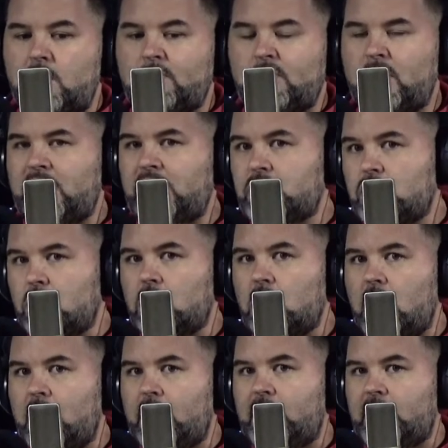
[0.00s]
pretty sure
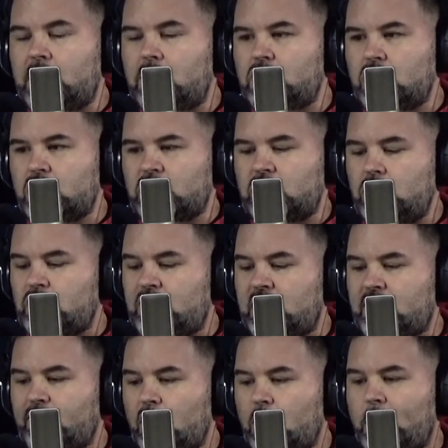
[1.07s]
I just used this
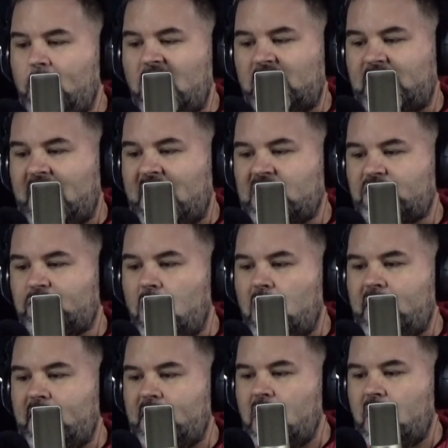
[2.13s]
for a podcast
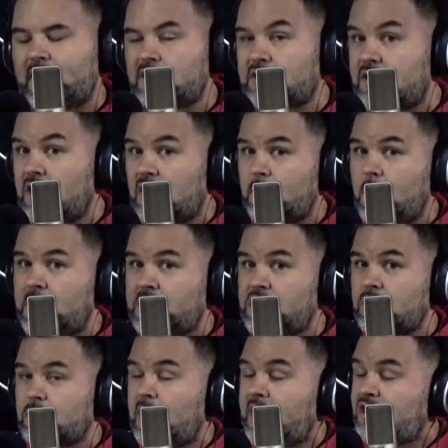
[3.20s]
Friday night, Stuck in My
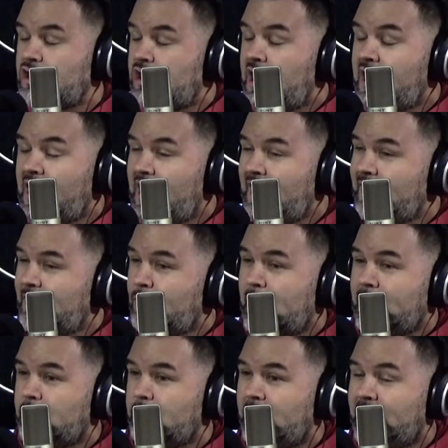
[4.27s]
Generation. I highly
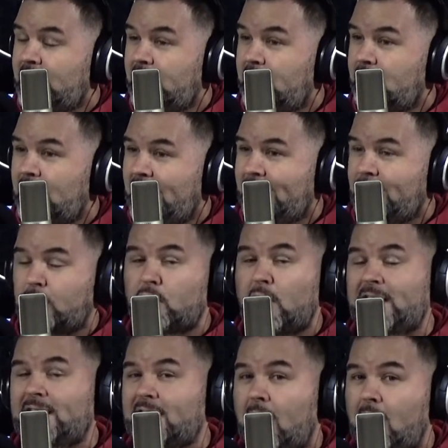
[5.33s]
recommend it. Had a
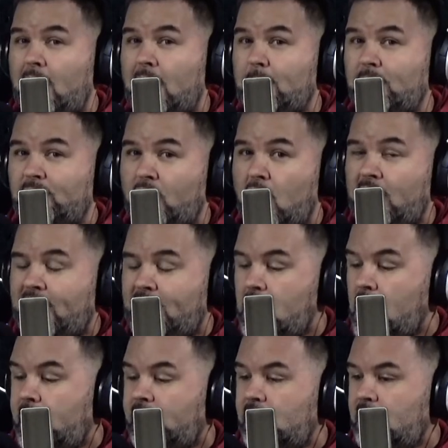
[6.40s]
great time Friday
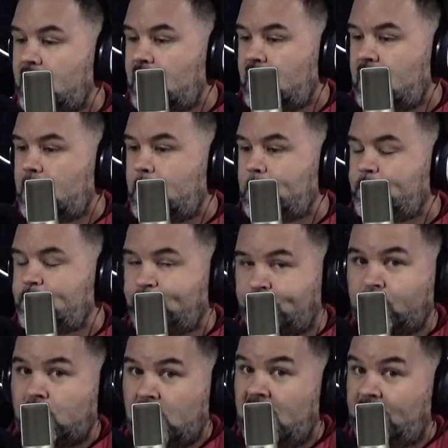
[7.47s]
night.
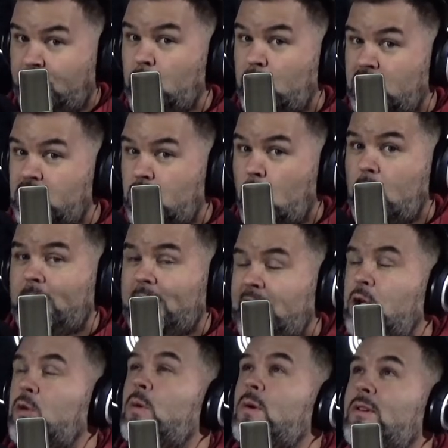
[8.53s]
If you enjoy me,
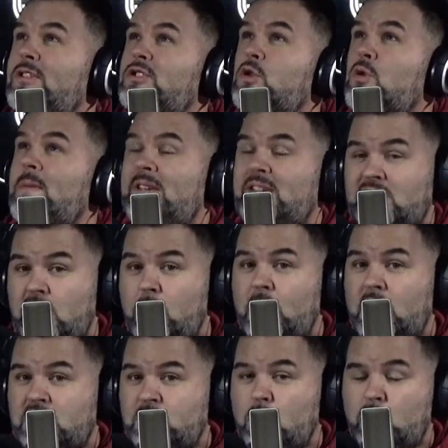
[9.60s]
you will enjoy me so
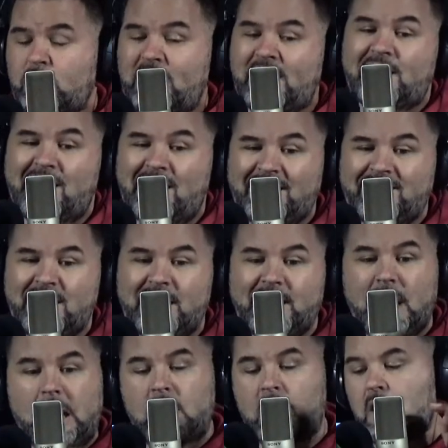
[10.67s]
much more there, I think.
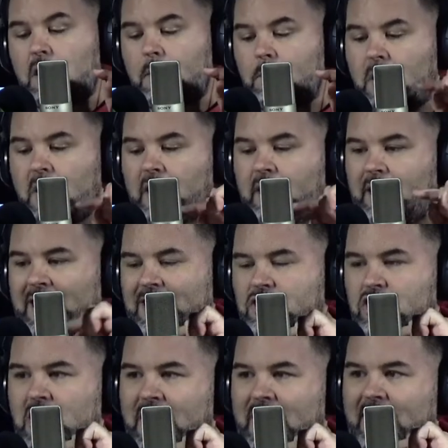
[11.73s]
But H
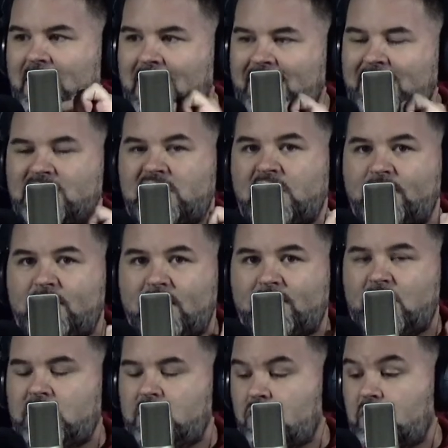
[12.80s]
and A A C
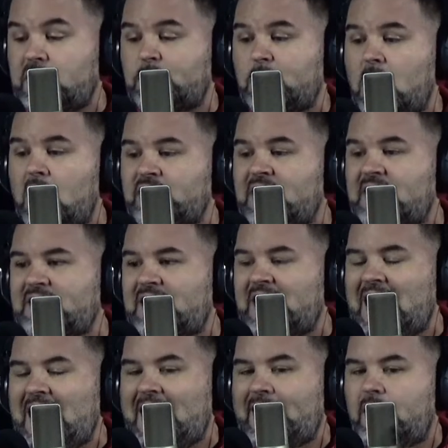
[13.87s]
fifty, there is processing
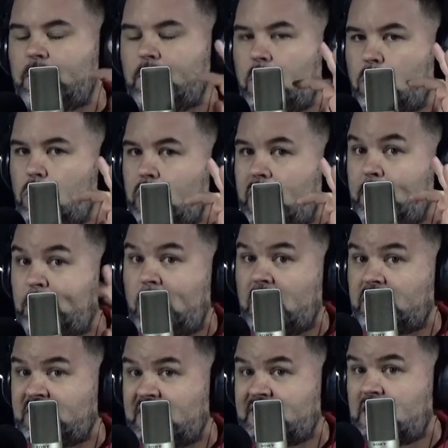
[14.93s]
added, but we'll get
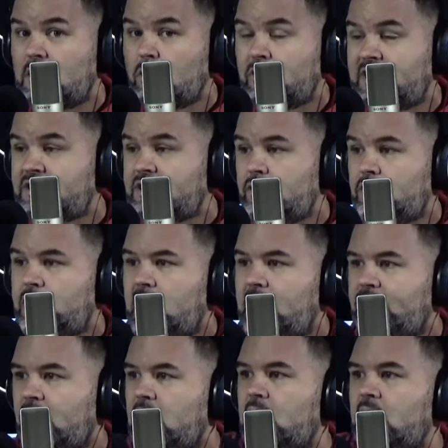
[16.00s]
processing on this soon enough.
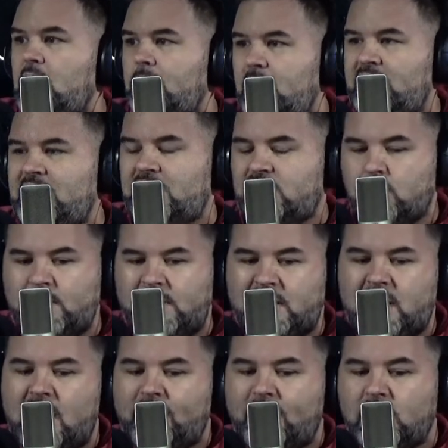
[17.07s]
But this will be
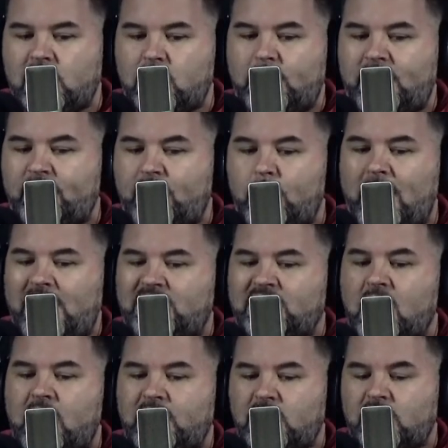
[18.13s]
kind of a little bit of a
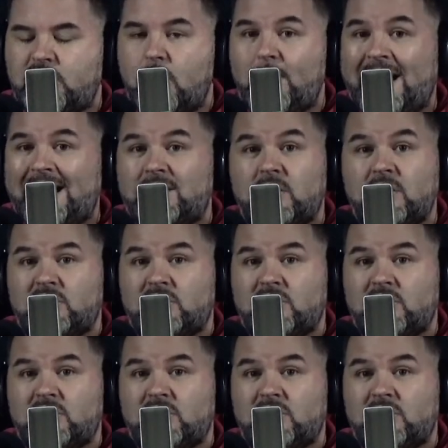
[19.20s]
baseline. Let's go back to the